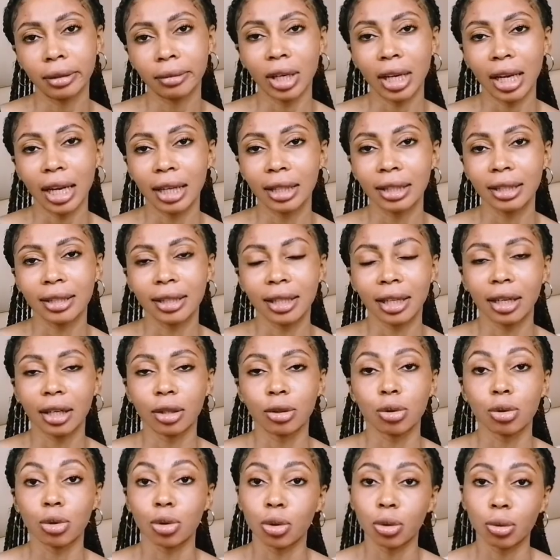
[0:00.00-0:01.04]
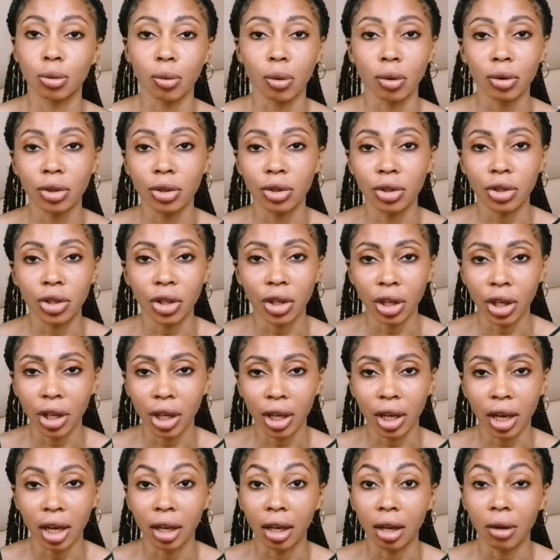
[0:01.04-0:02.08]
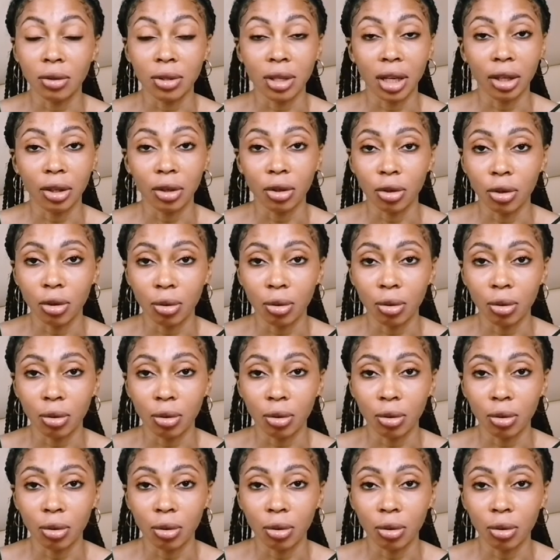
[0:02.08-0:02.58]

dollar decided to show us shady, and I was like,